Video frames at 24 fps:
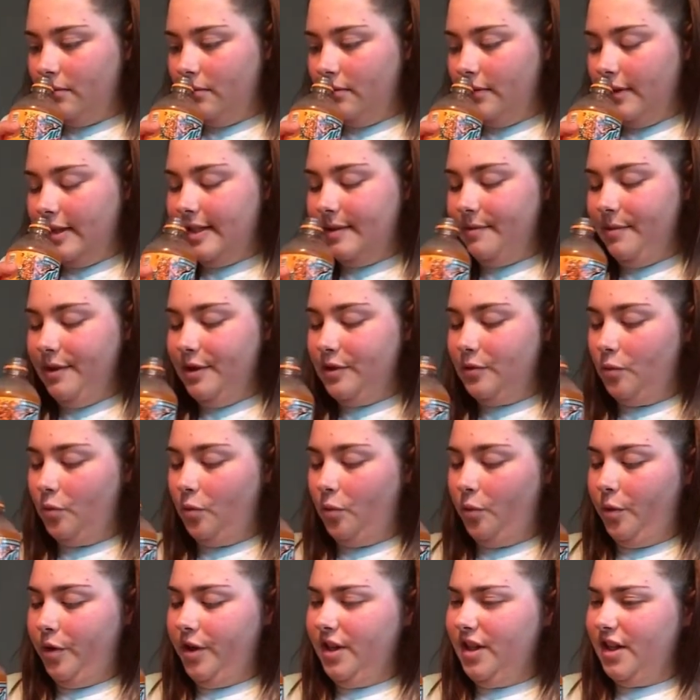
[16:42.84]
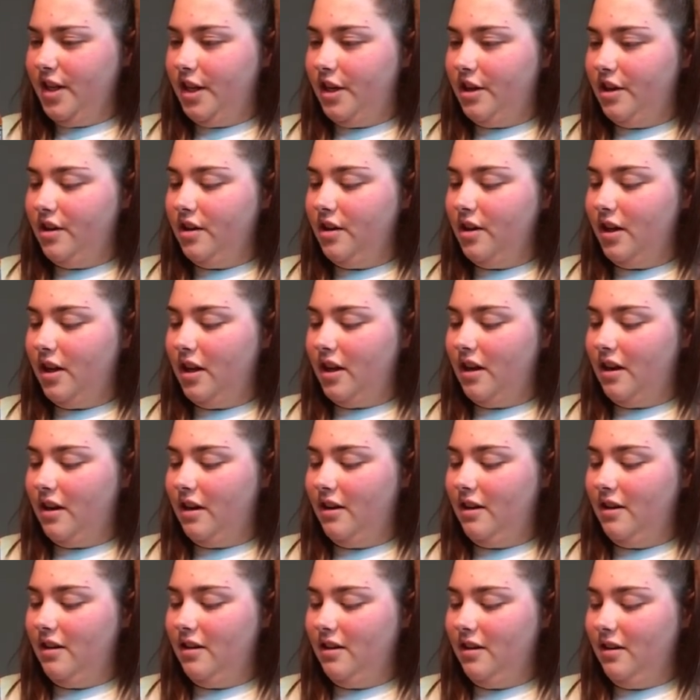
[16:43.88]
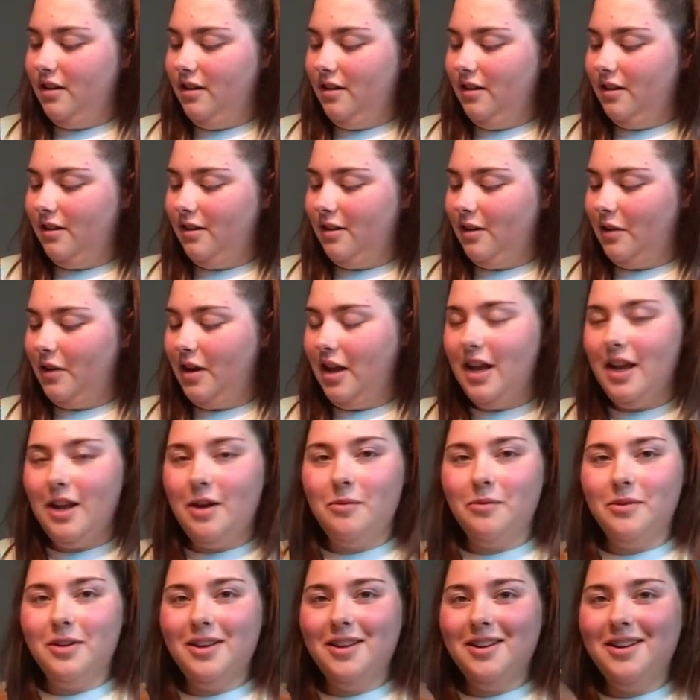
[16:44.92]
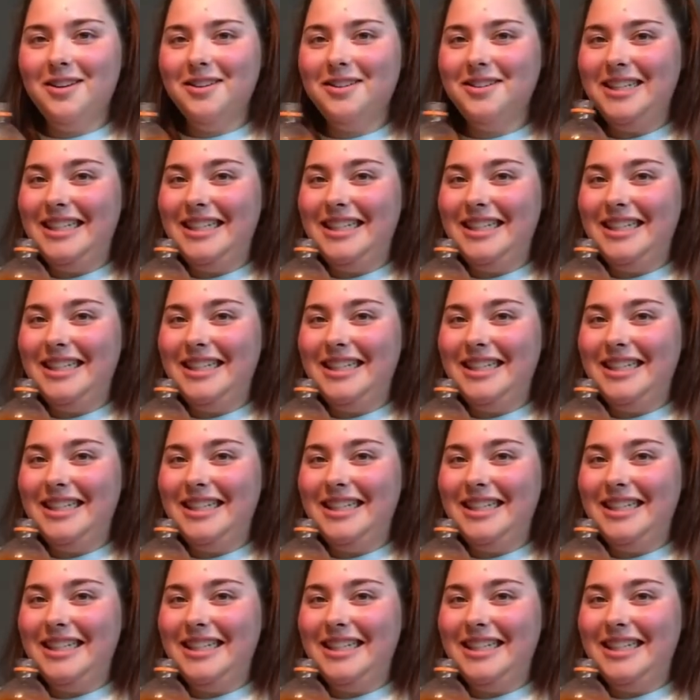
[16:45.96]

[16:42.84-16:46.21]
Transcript: It smells really good. Okay, here we go.